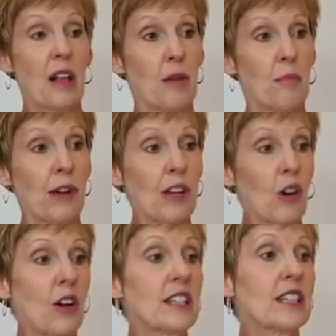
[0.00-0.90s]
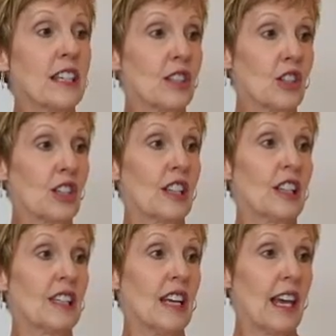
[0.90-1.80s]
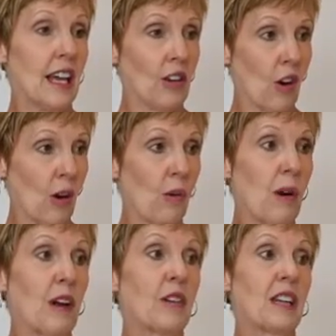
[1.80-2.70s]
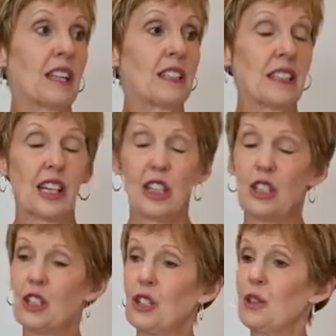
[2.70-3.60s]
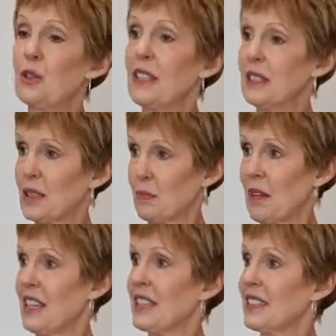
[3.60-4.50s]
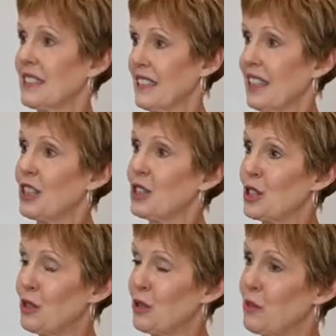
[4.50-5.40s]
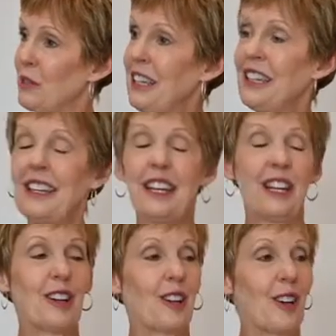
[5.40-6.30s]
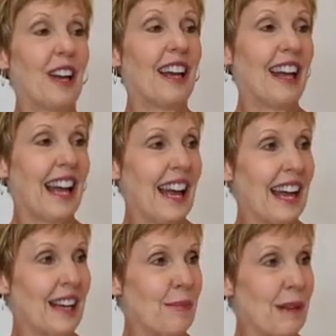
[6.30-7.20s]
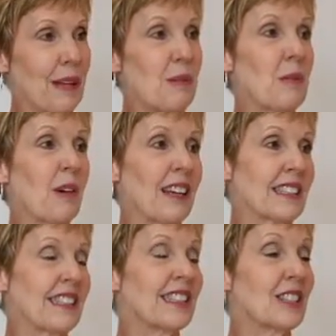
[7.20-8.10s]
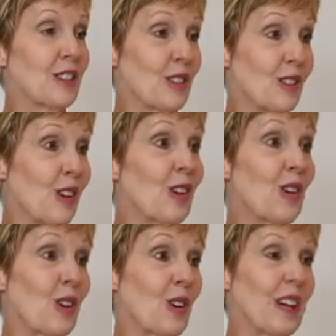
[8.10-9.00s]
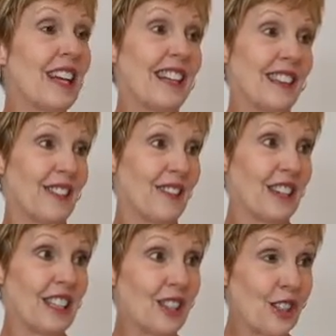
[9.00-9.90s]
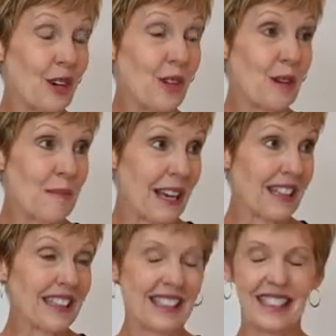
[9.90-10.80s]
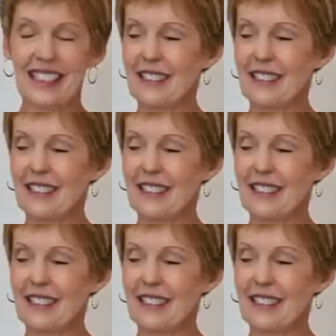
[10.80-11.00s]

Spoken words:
bring our attention and our awareness to this space, to being here and being present to learn the Face Yoga Method.